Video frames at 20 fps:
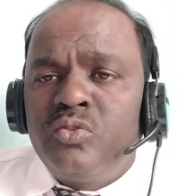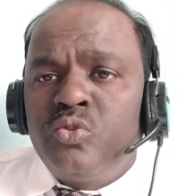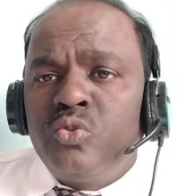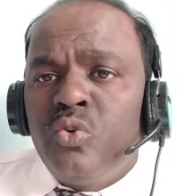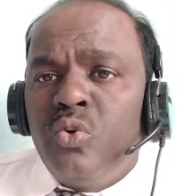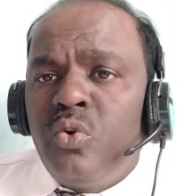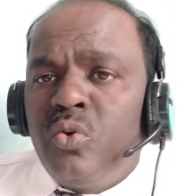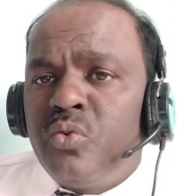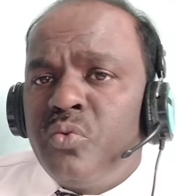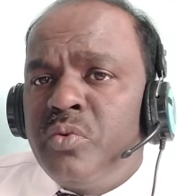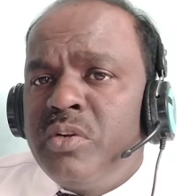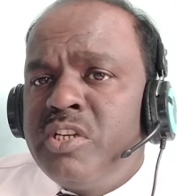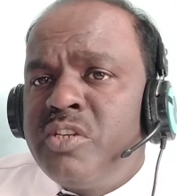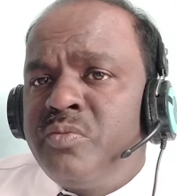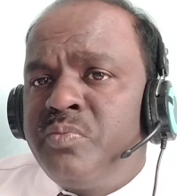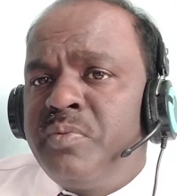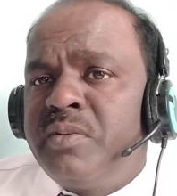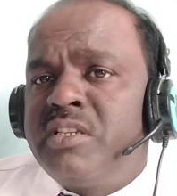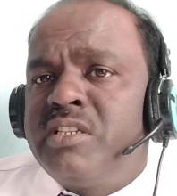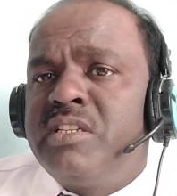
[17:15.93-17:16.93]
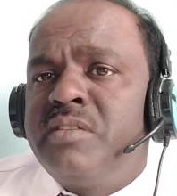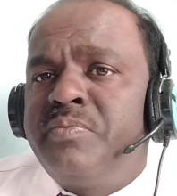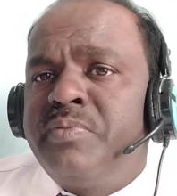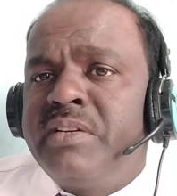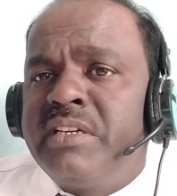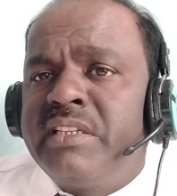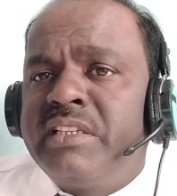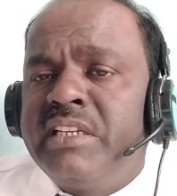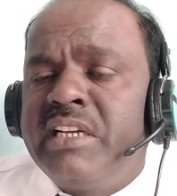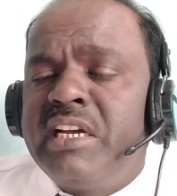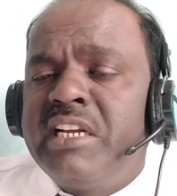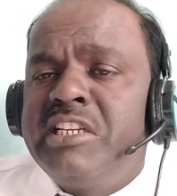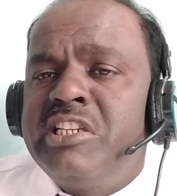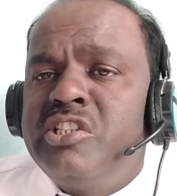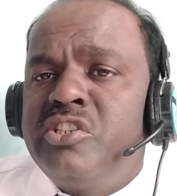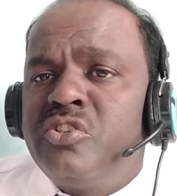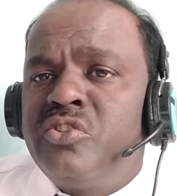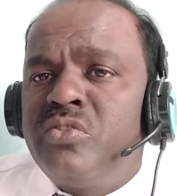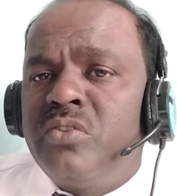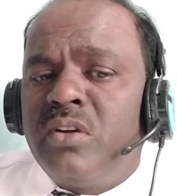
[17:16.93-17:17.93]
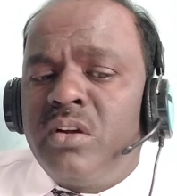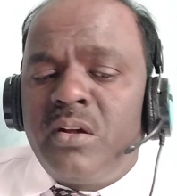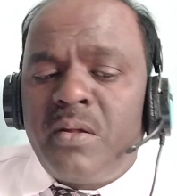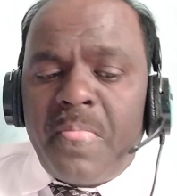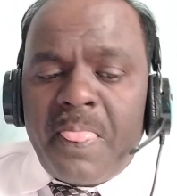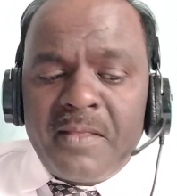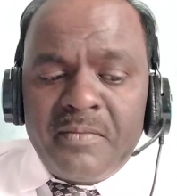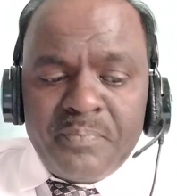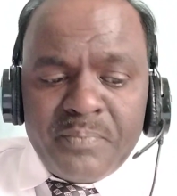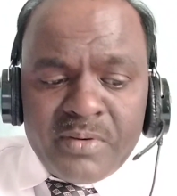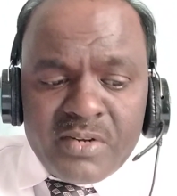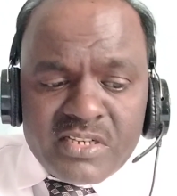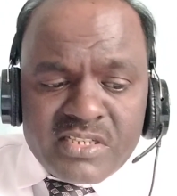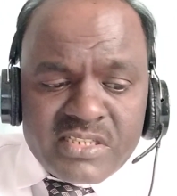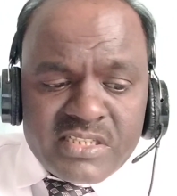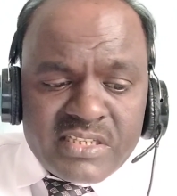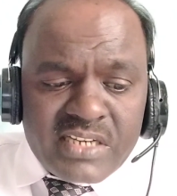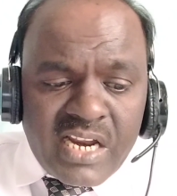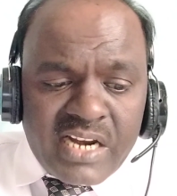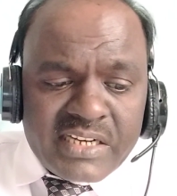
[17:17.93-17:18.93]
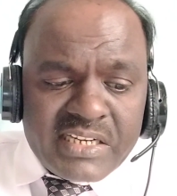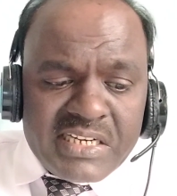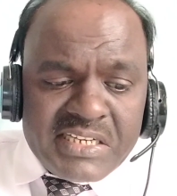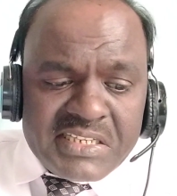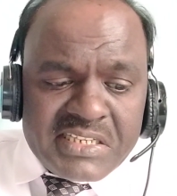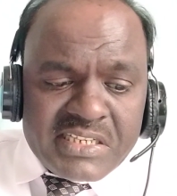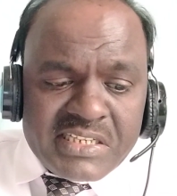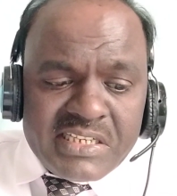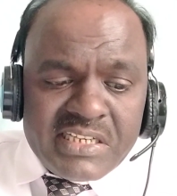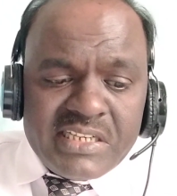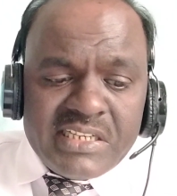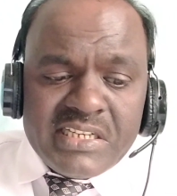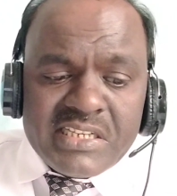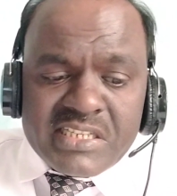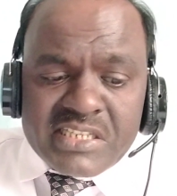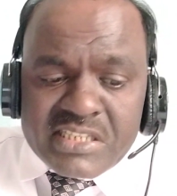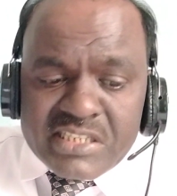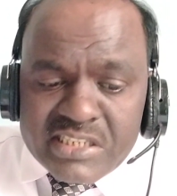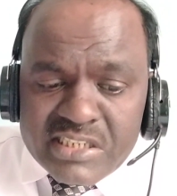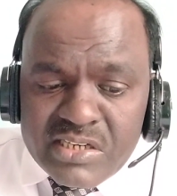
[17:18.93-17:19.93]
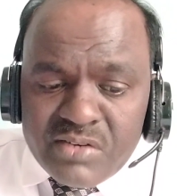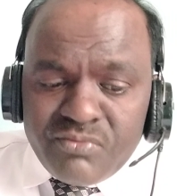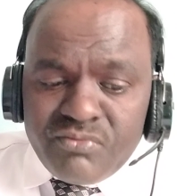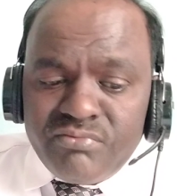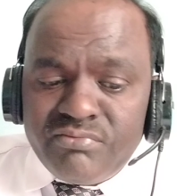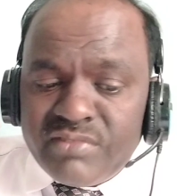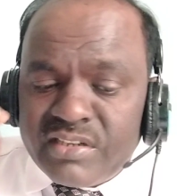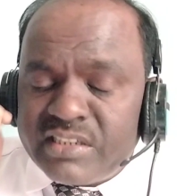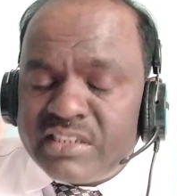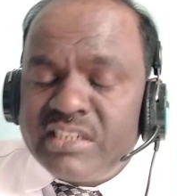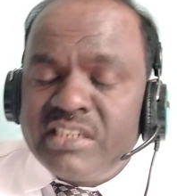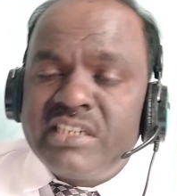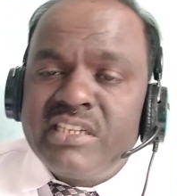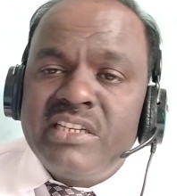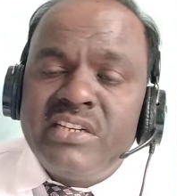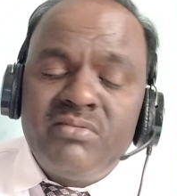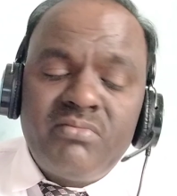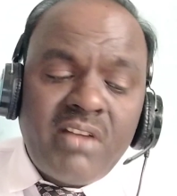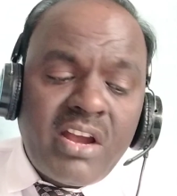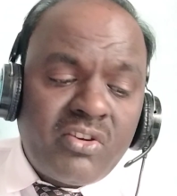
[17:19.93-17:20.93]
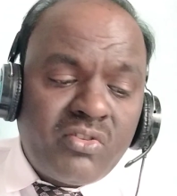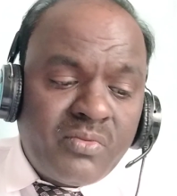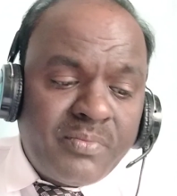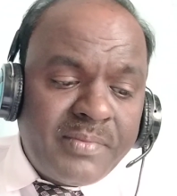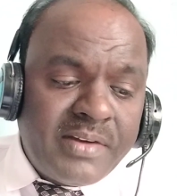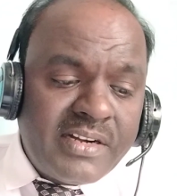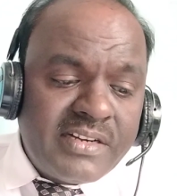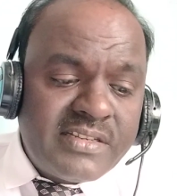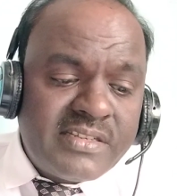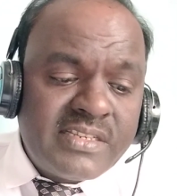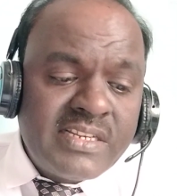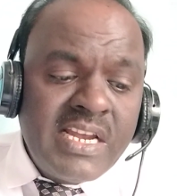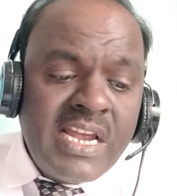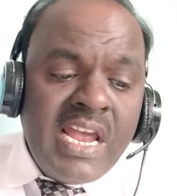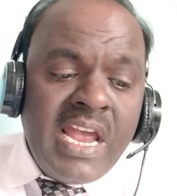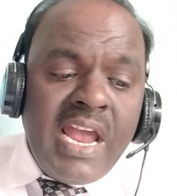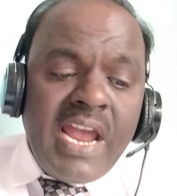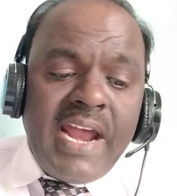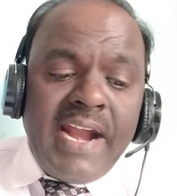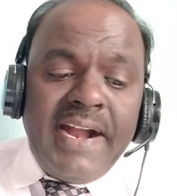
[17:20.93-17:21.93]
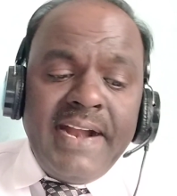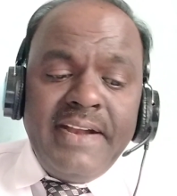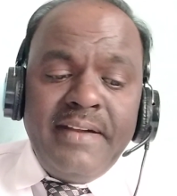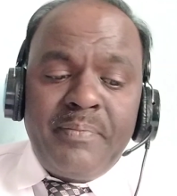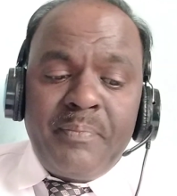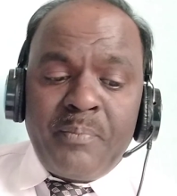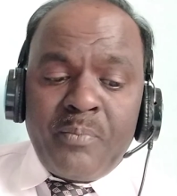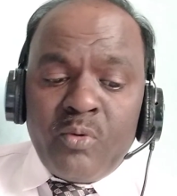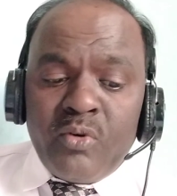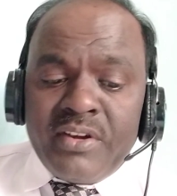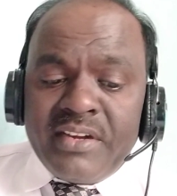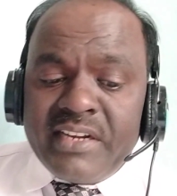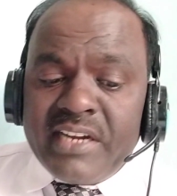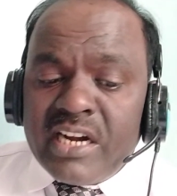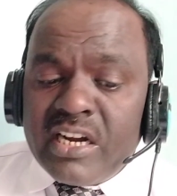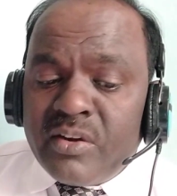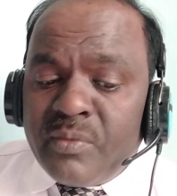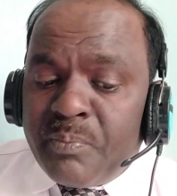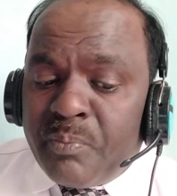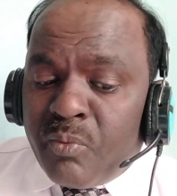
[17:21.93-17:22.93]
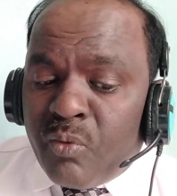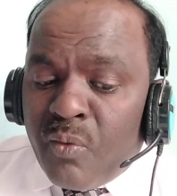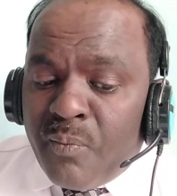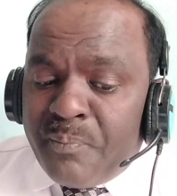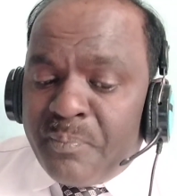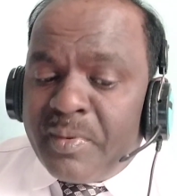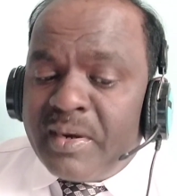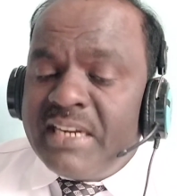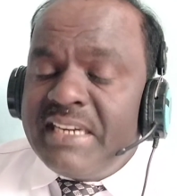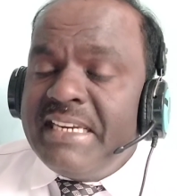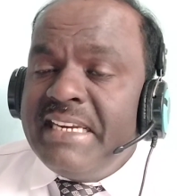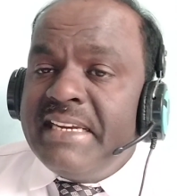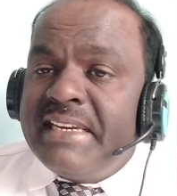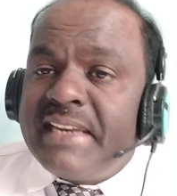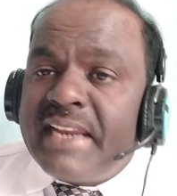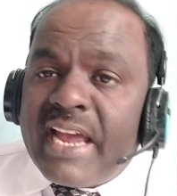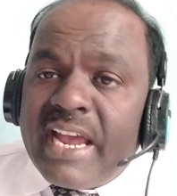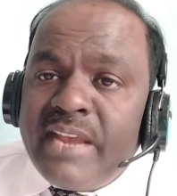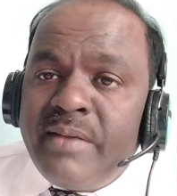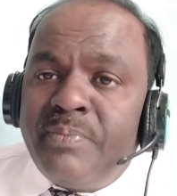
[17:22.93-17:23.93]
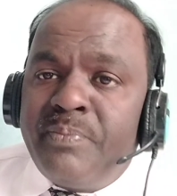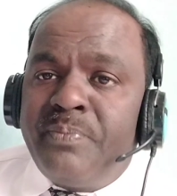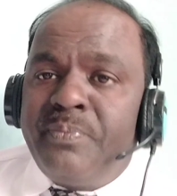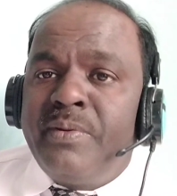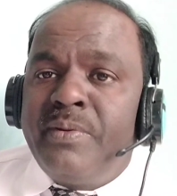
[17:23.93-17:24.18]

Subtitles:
So specific, there is the first target: create a safe working environments and protect properly life